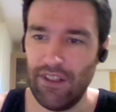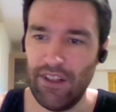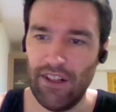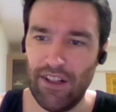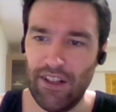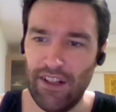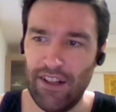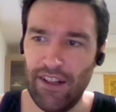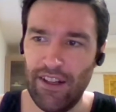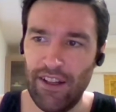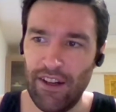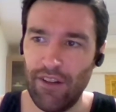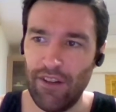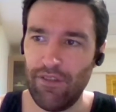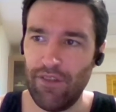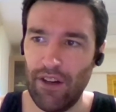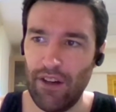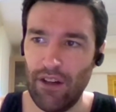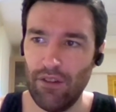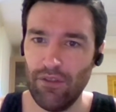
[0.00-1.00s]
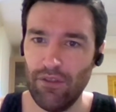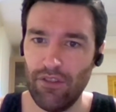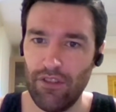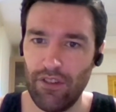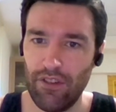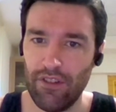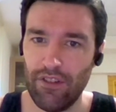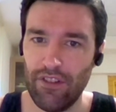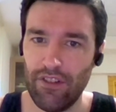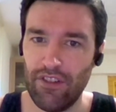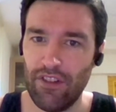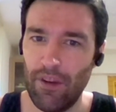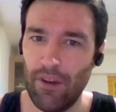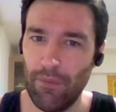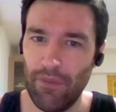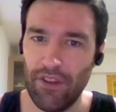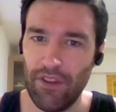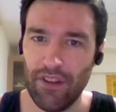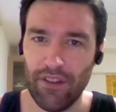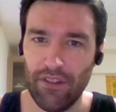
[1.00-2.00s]
And I found
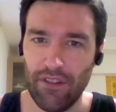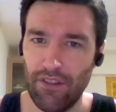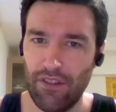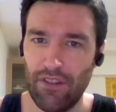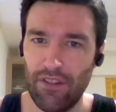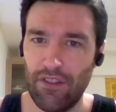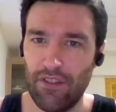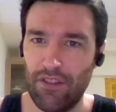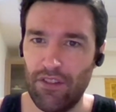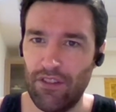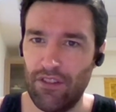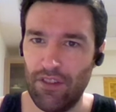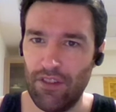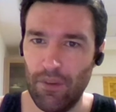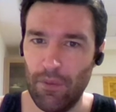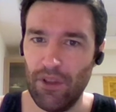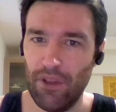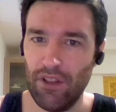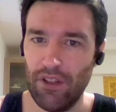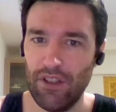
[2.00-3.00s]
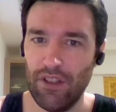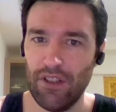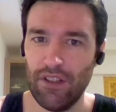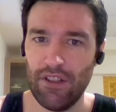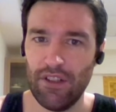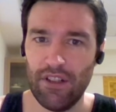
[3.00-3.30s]
something similar.